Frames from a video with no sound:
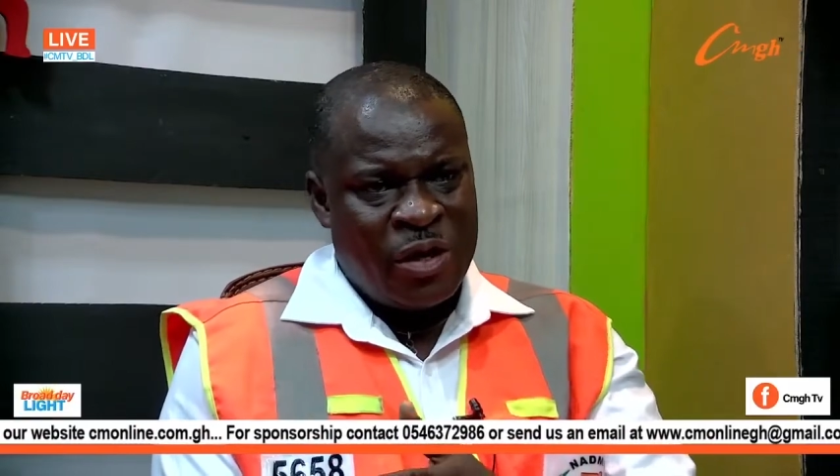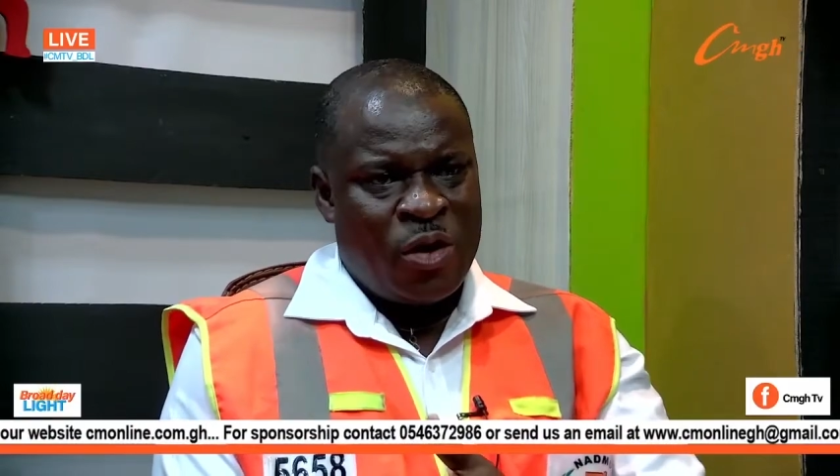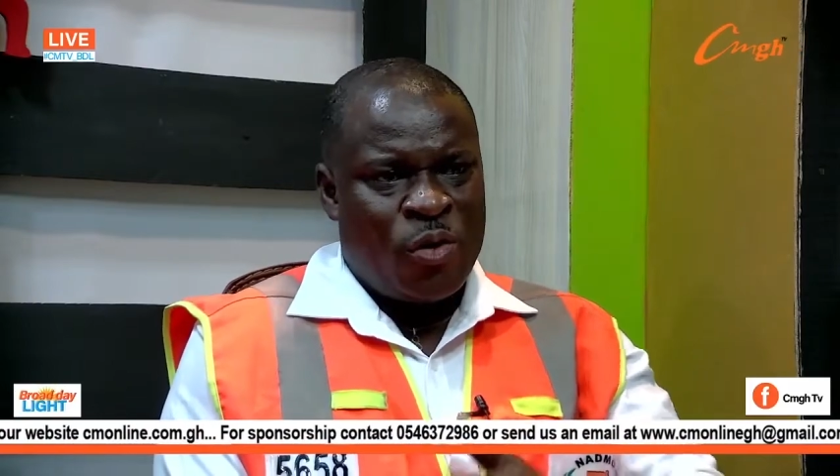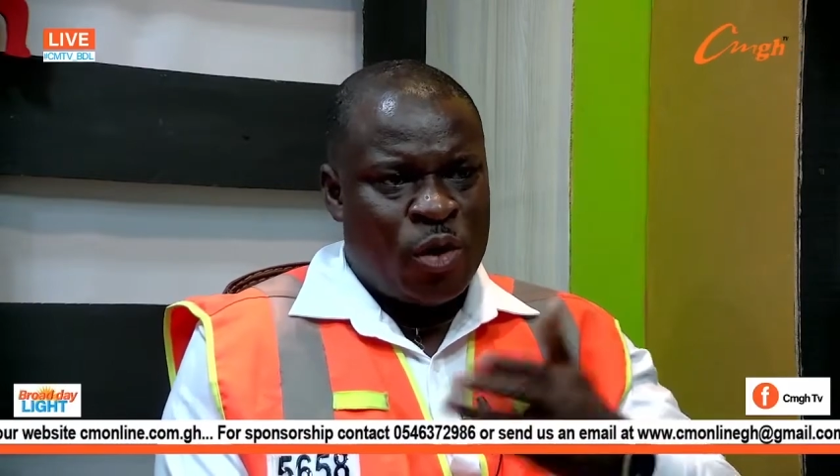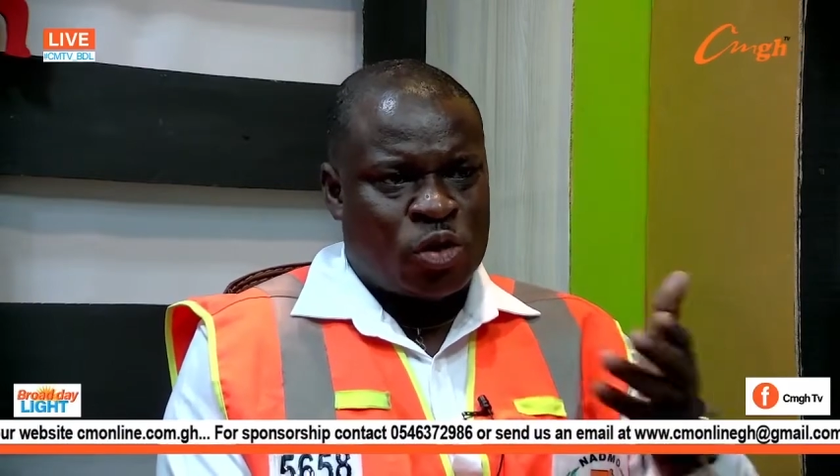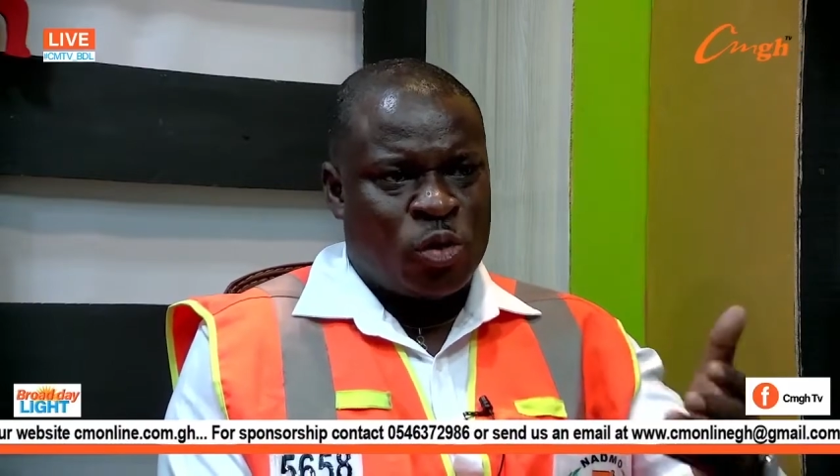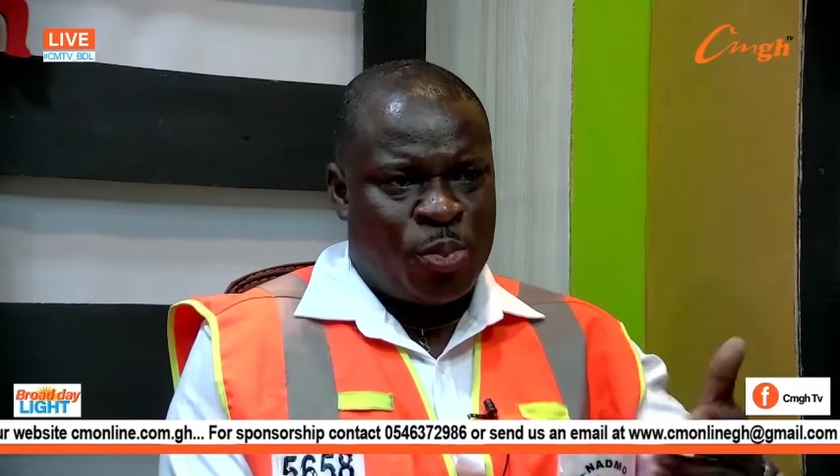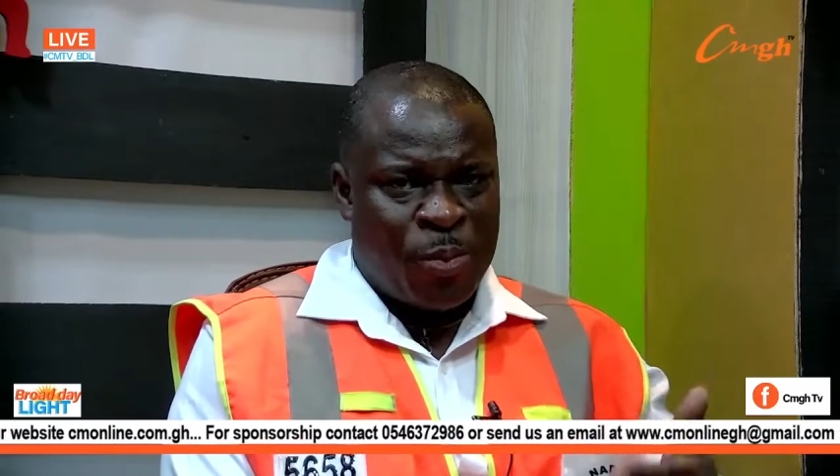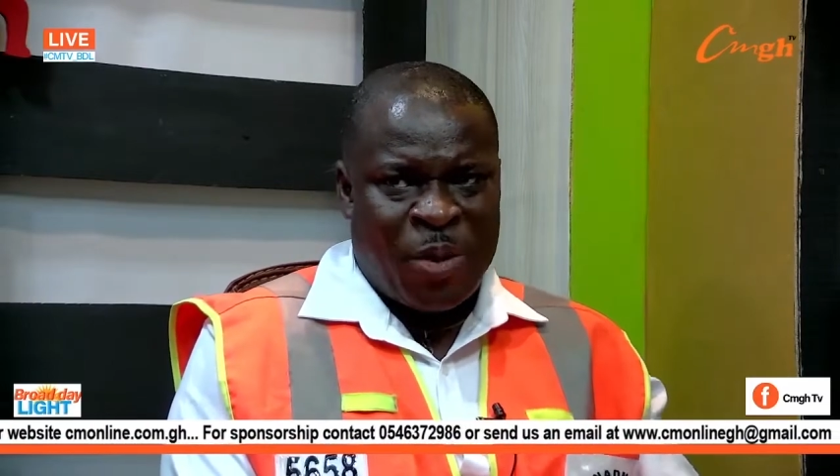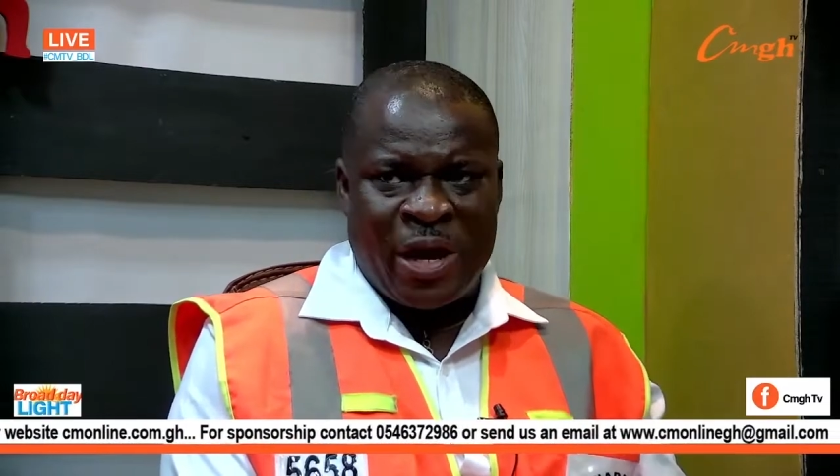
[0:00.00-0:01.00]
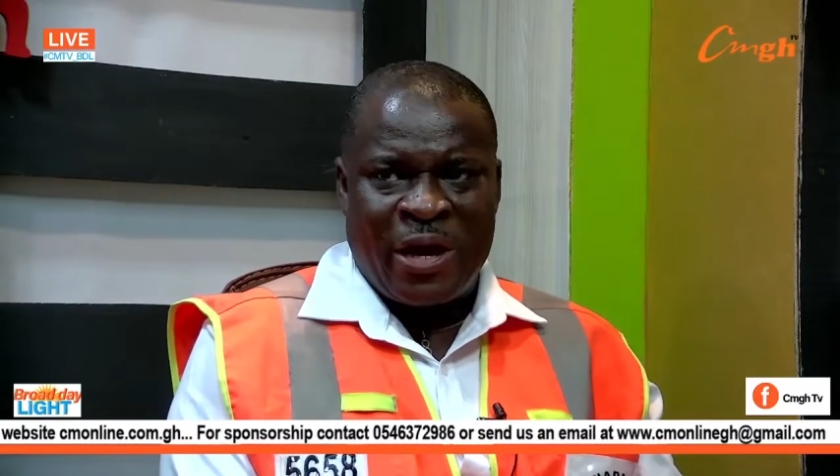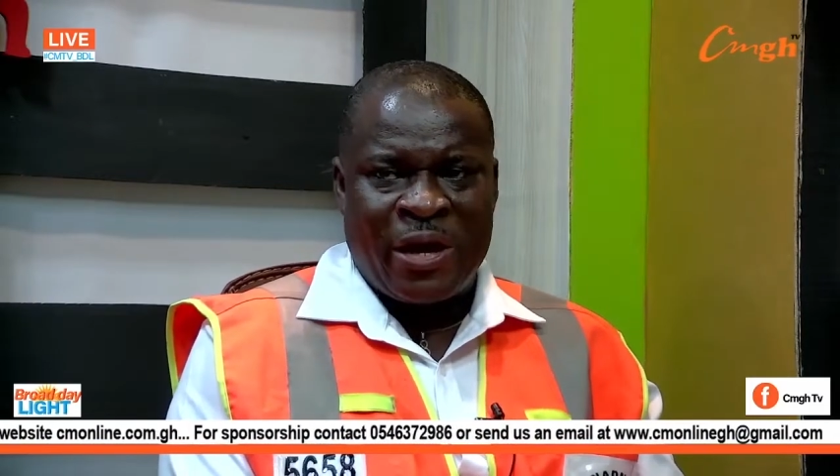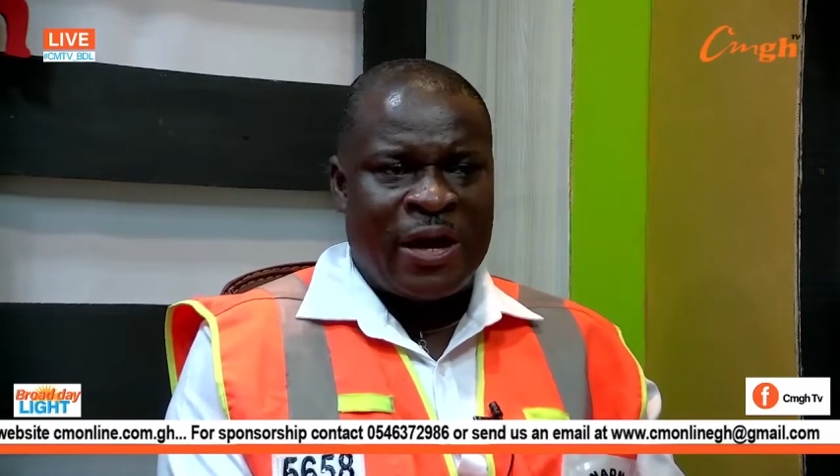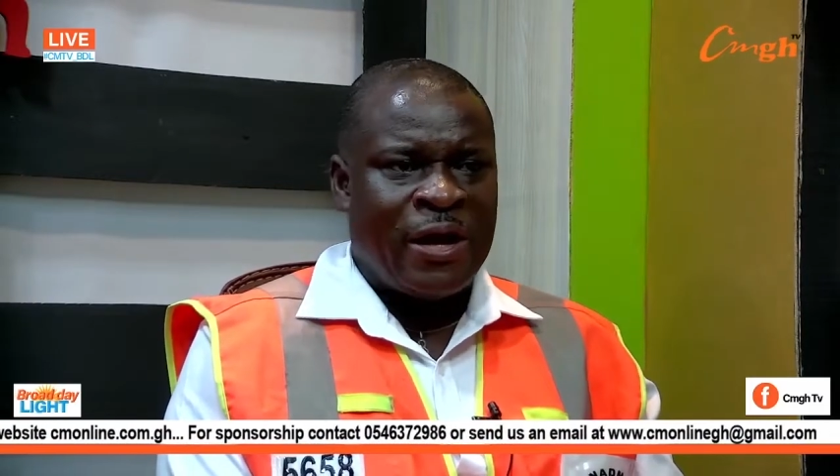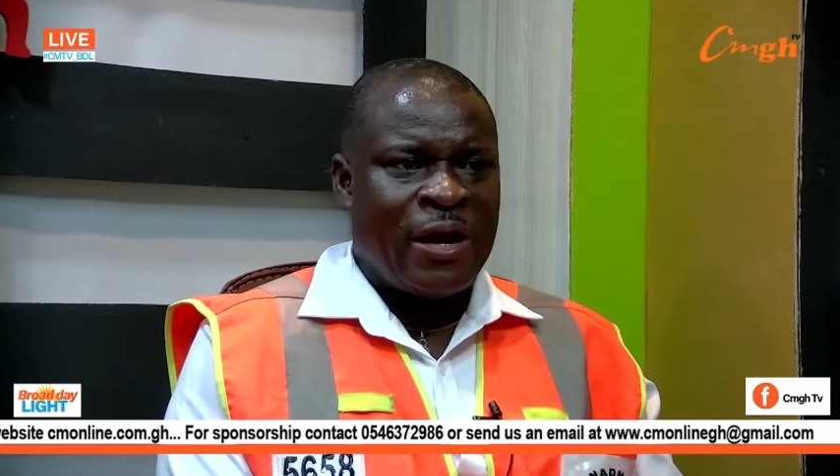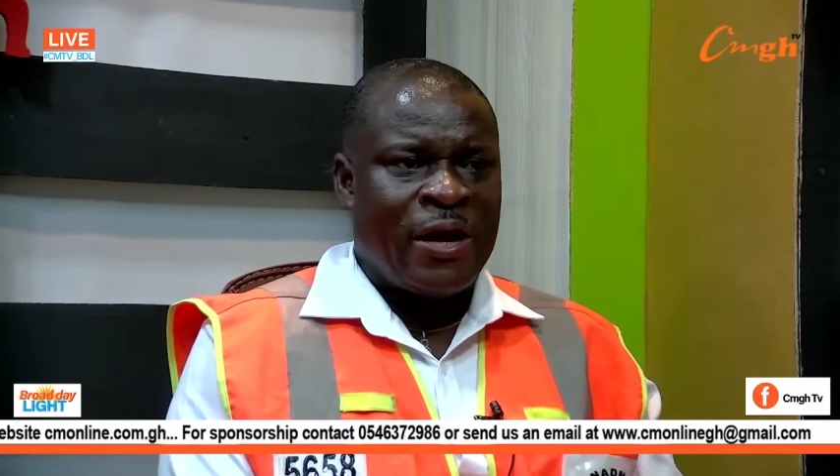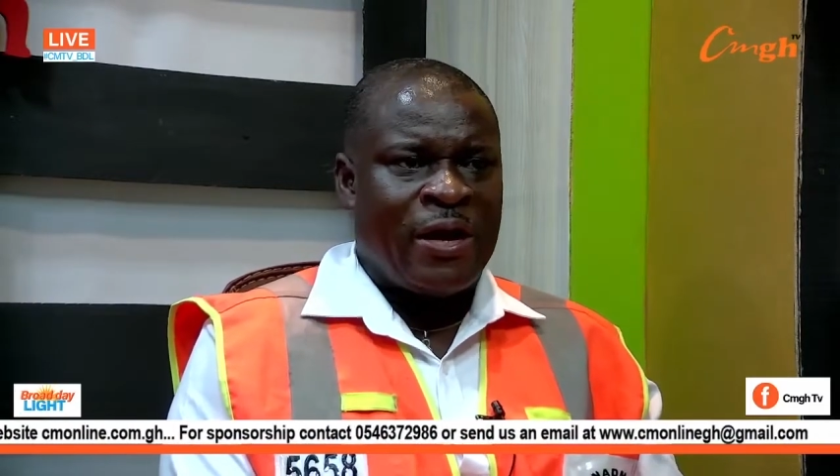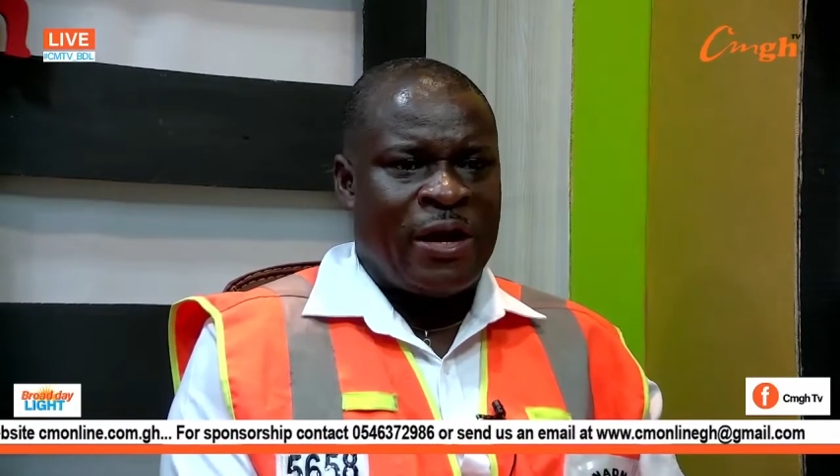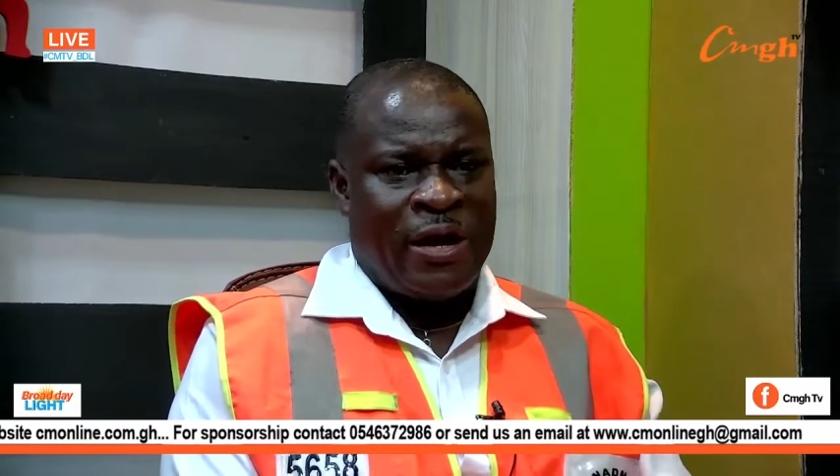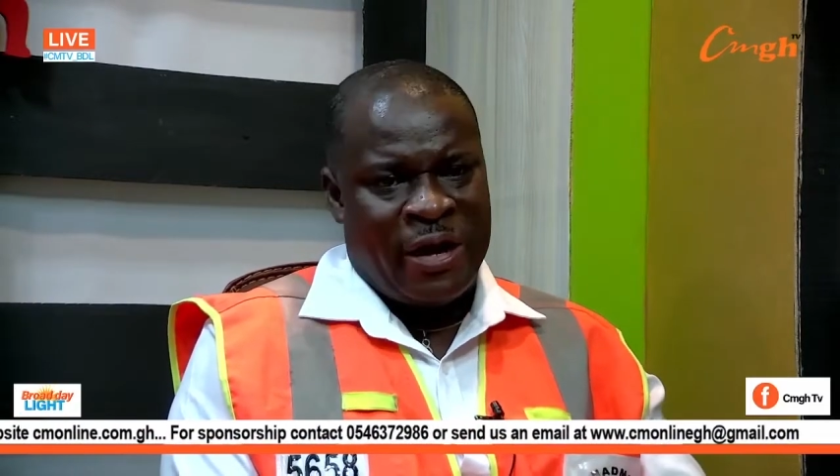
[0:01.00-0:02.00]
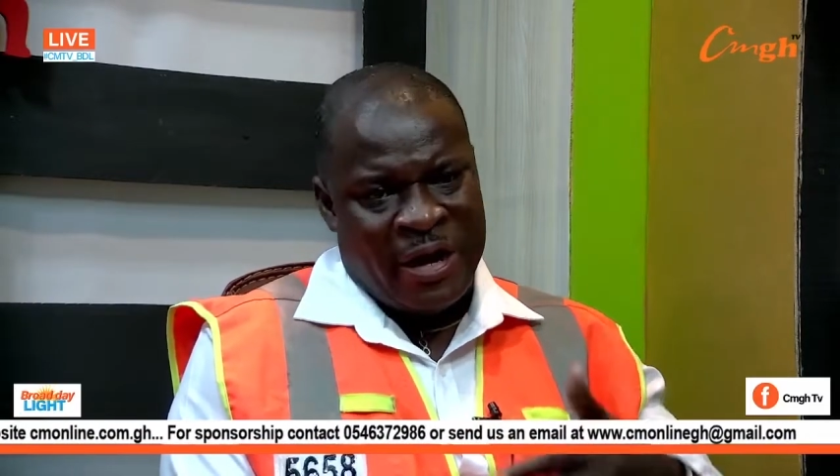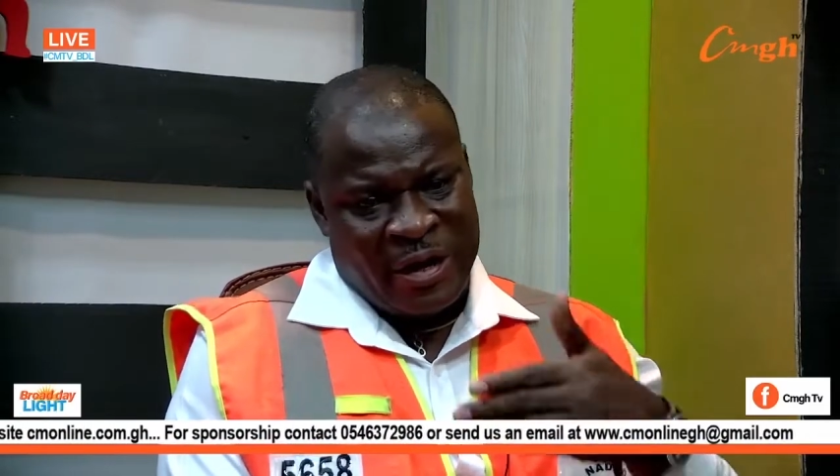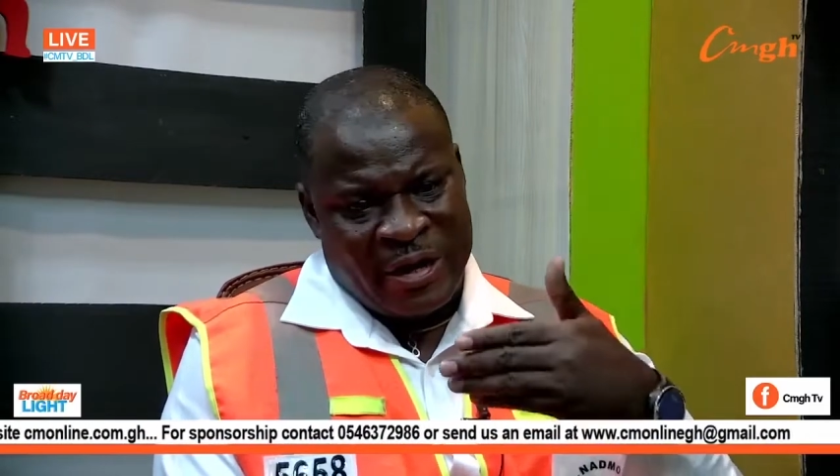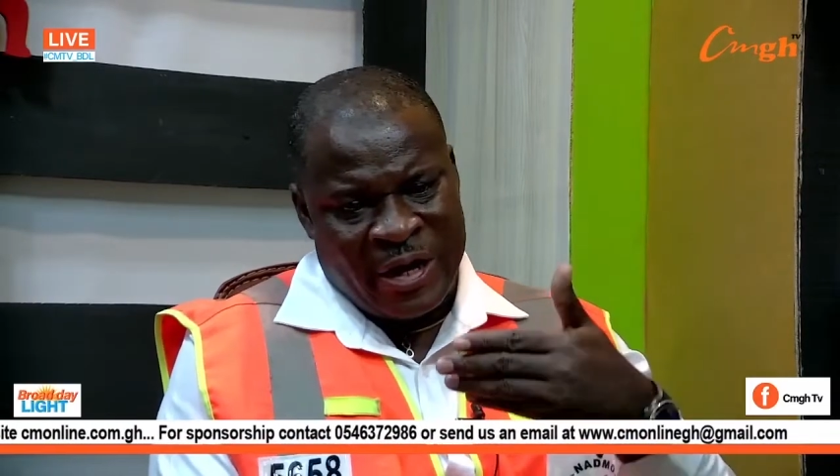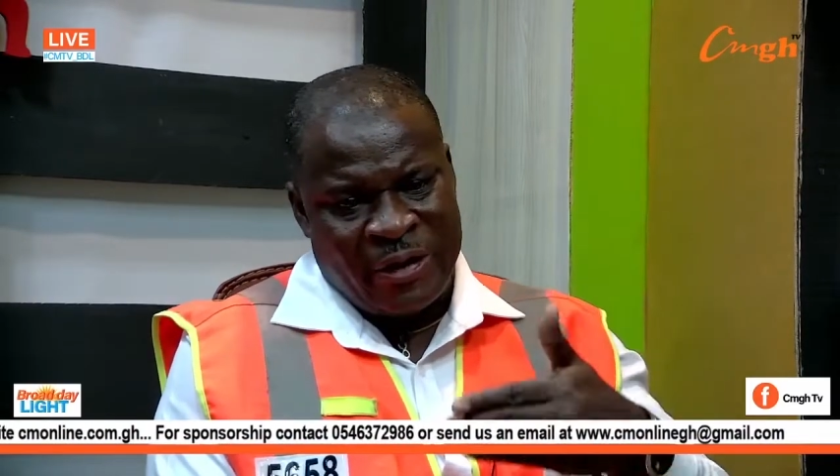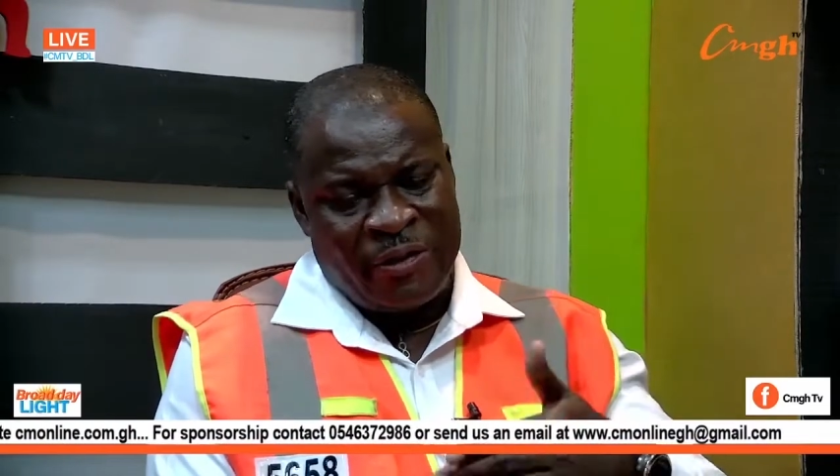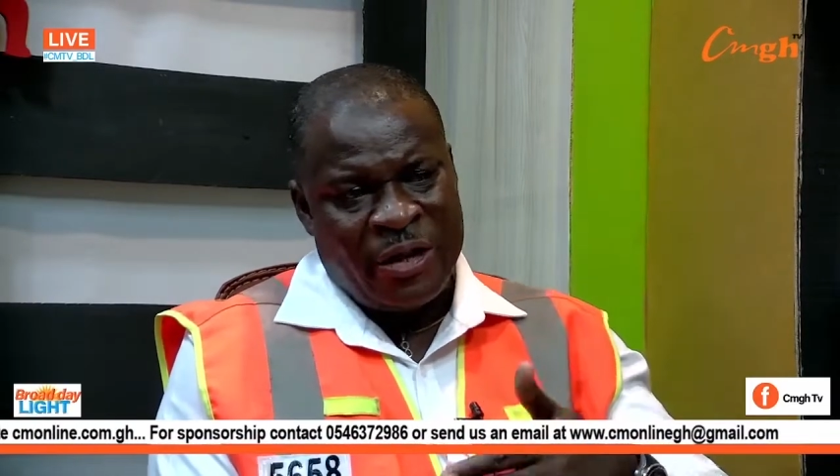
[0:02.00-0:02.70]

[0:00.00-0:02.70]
We also prepare, uh, then